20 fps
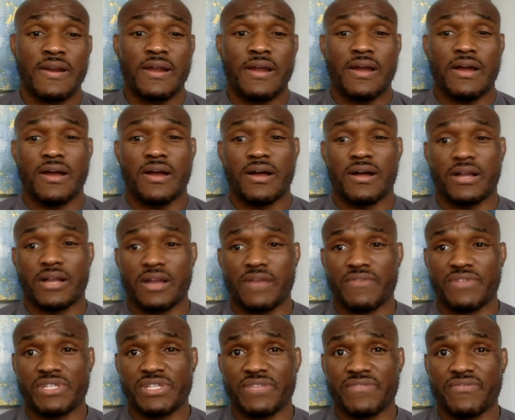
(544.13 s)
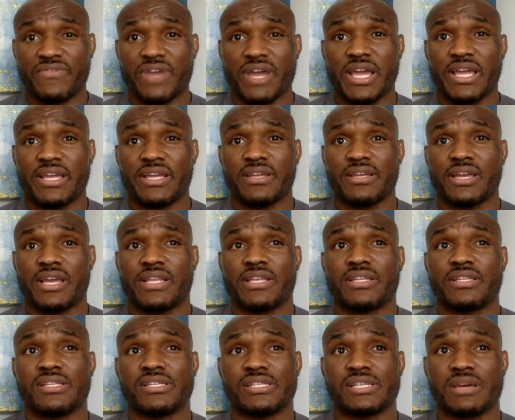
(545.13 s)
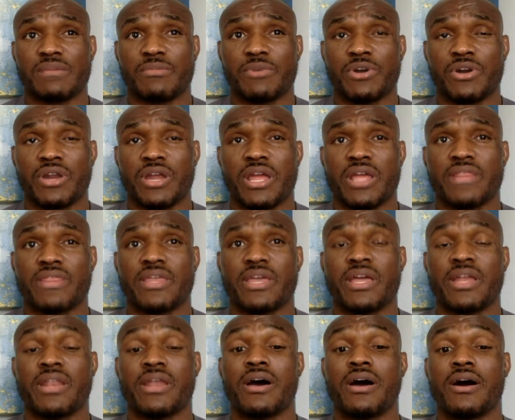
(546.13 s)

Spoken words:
Covington fight, end of December. And then,